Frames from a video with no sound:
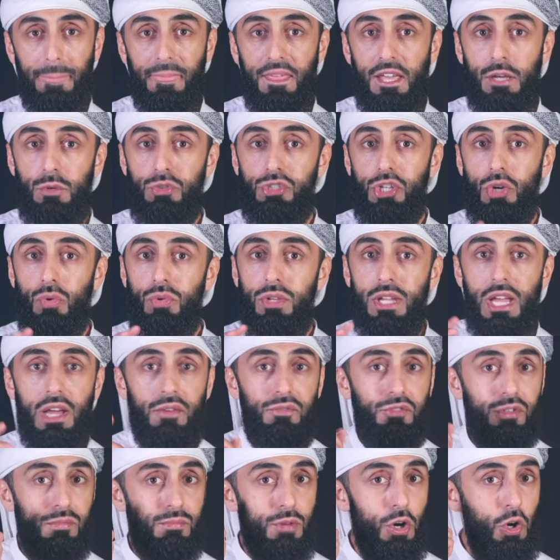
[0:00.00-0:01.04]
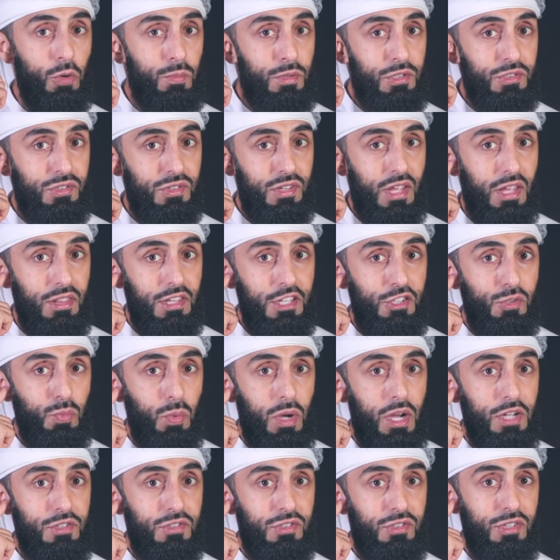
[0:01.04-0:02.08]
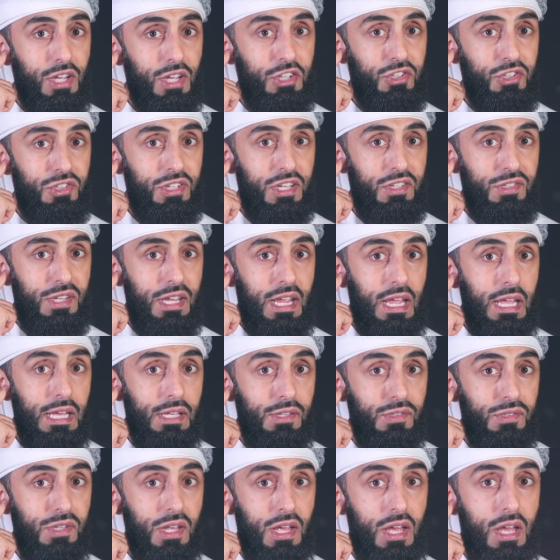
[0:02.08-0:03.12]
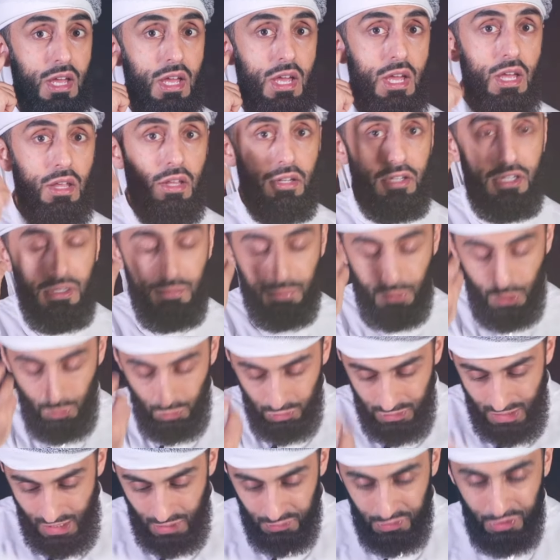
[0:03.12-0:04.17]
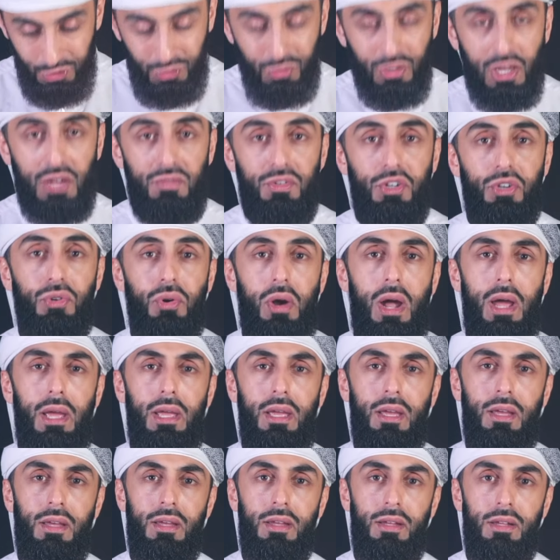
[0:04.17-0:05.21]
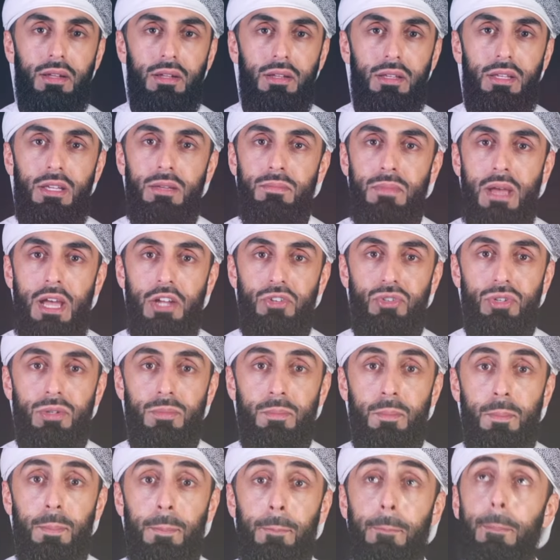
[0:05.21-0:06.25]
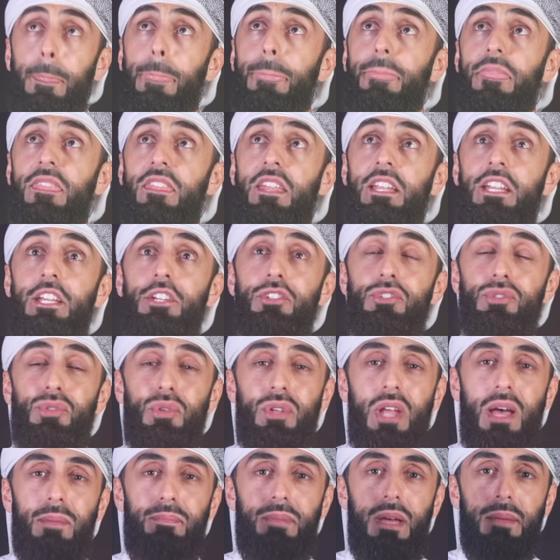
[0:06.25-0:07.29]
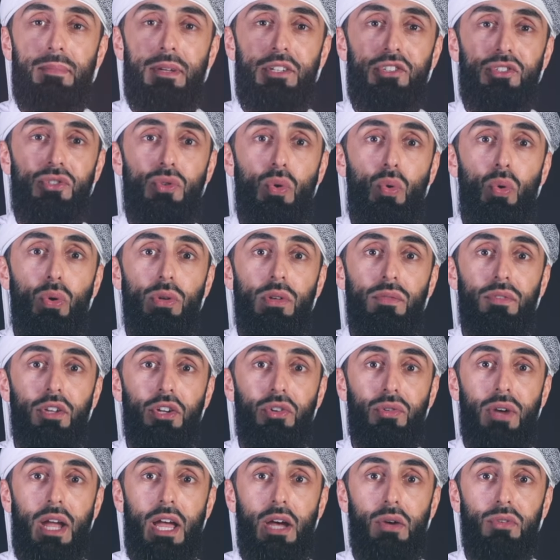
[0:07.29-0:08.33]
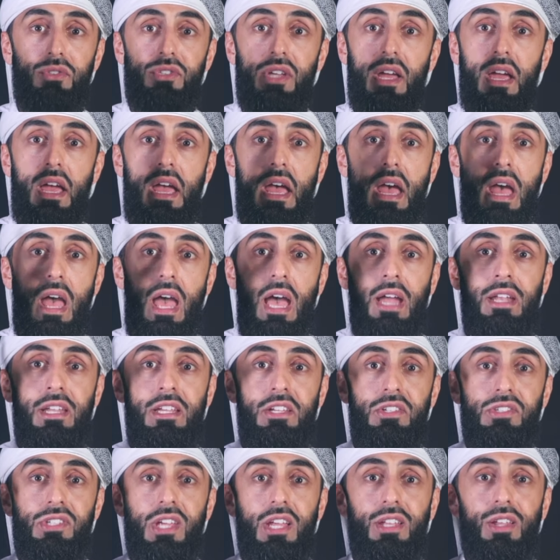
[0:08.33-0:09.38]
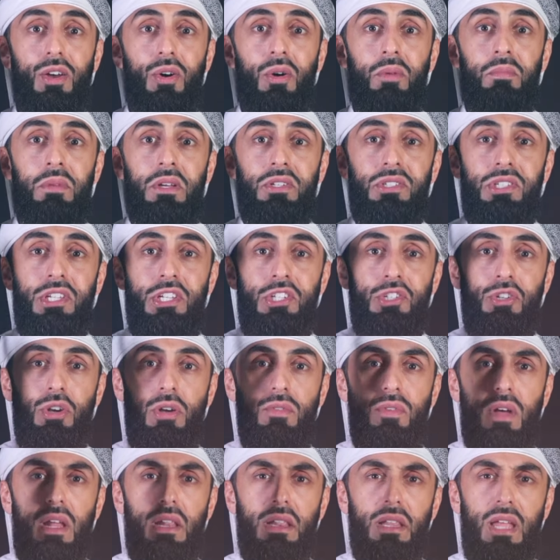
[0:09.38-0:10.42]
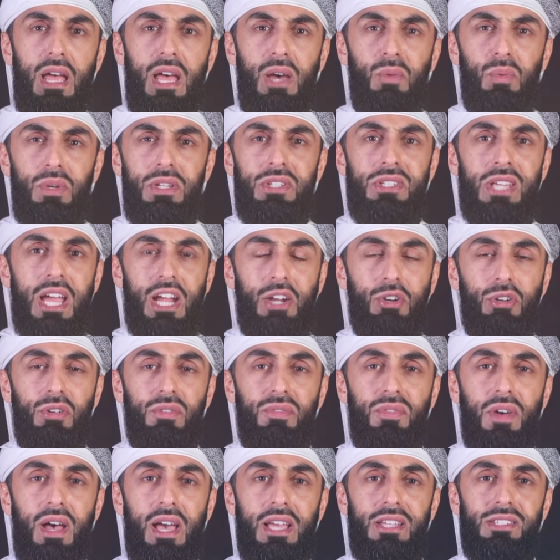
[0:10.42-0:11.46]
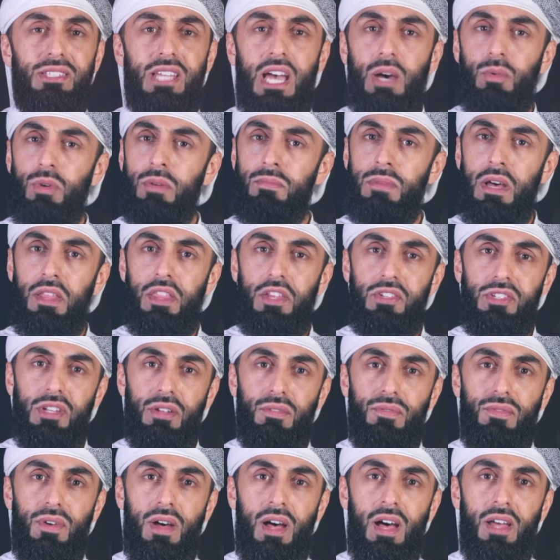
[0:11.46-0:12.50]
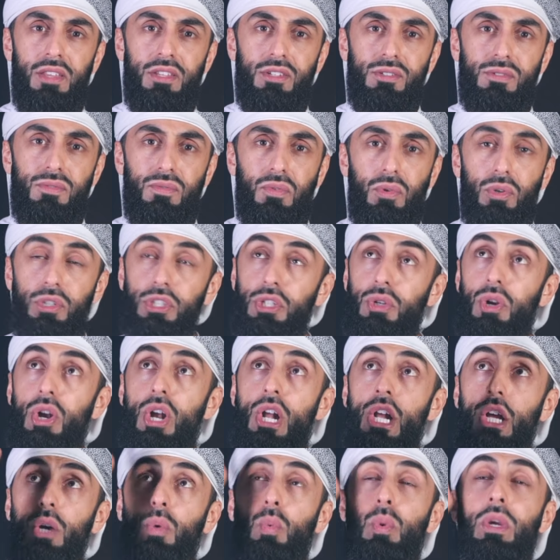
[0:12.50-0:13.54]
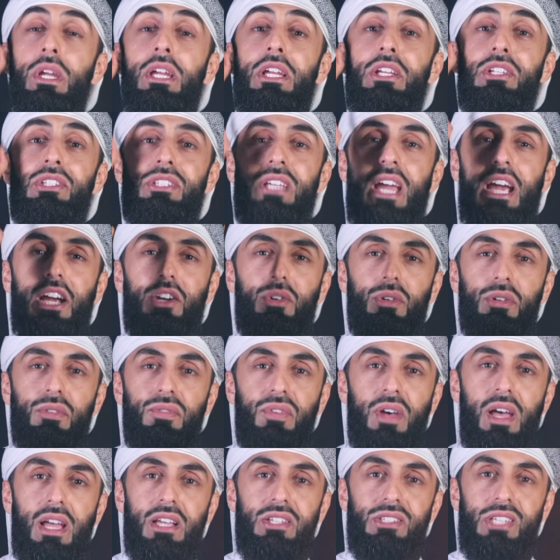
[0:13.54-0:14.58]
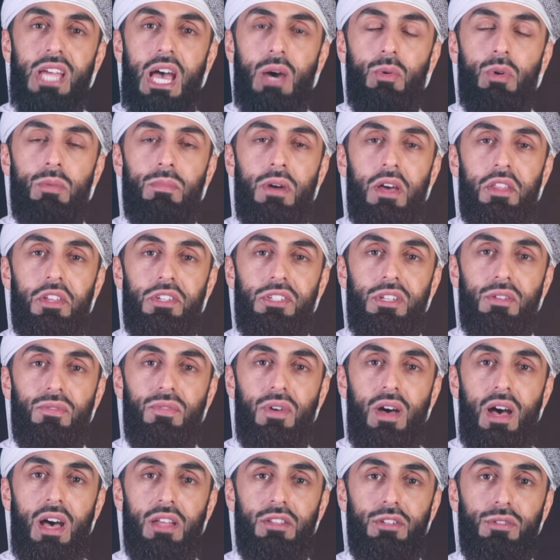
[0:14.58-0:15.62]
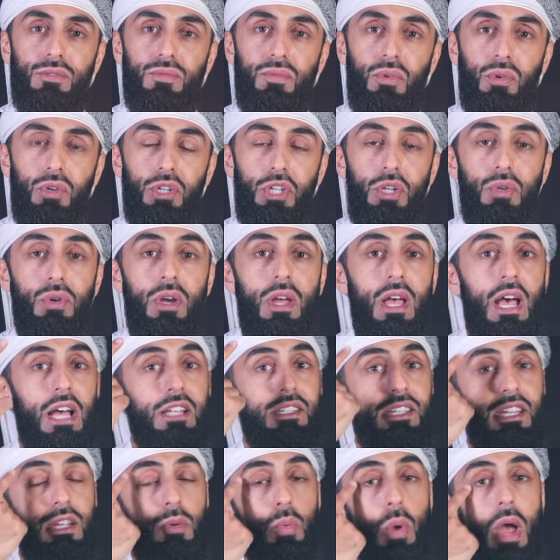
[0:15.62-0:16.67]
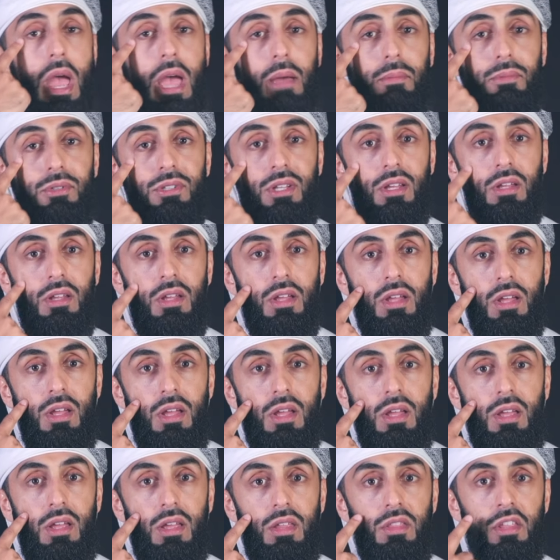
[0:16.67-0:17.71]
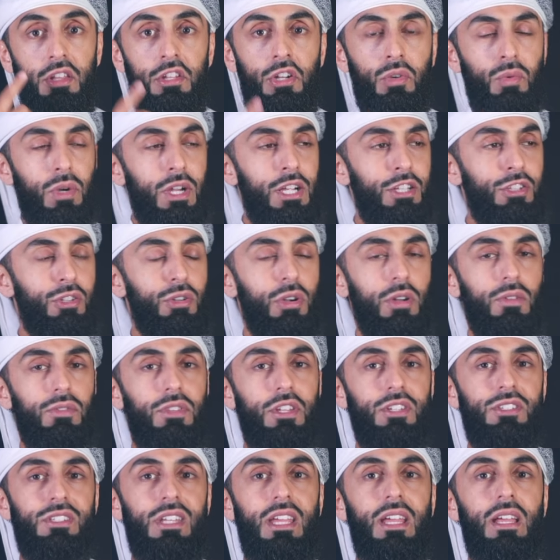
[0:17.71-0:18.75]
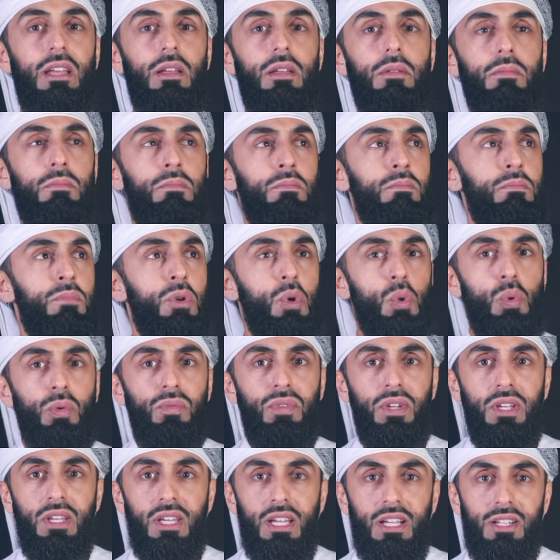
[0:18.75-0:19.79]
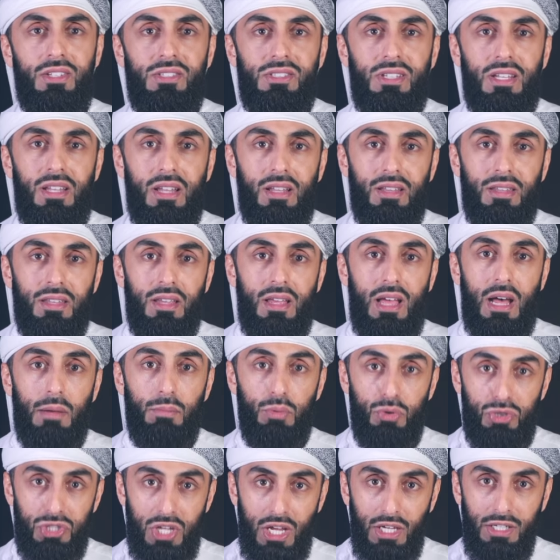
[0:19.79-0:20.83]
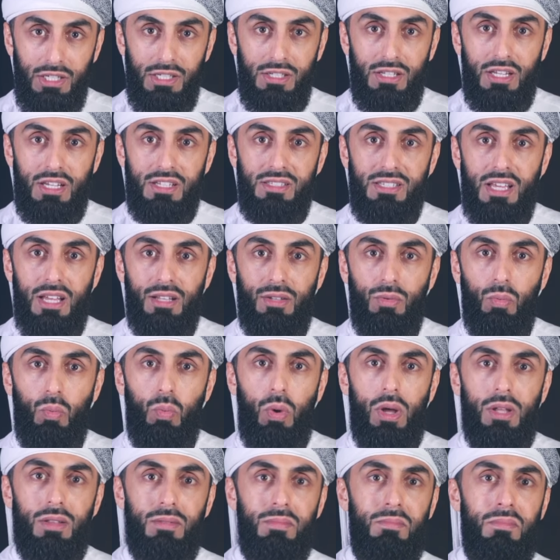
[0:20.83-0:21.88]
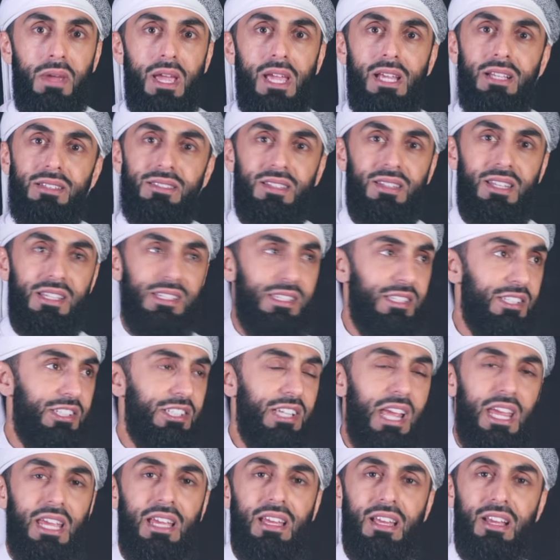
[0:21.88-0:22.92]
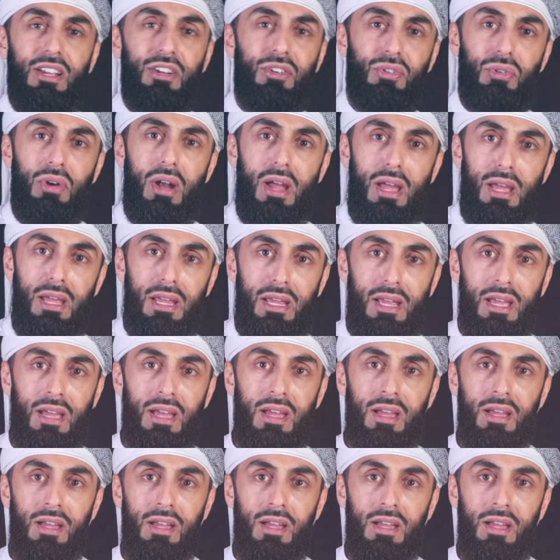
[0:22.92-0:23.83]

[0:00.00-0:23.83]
It was only after moments that these words touched his ears that he broke down into heavy crying. Imagine. Then he stood up amidst all of the crowds and he said, "O Messenger of Allah, we sacrifice our mothers and fathers for you. We sacrifice our mothers and fathers for you," as he wept. The narrator of this moving incident, Abu Sa'id, he said, "What makes this sheikh cry?